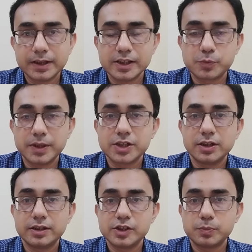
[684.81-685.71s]

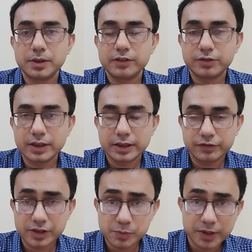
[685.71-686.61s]
especially
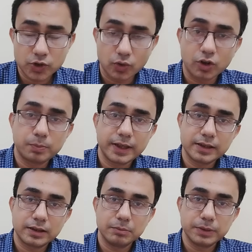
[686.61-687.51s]
if it is being taught by
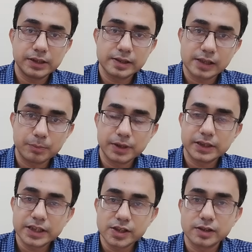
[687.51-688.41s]
completely
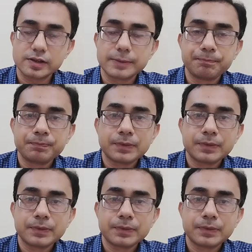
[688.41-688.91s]
separate teachers,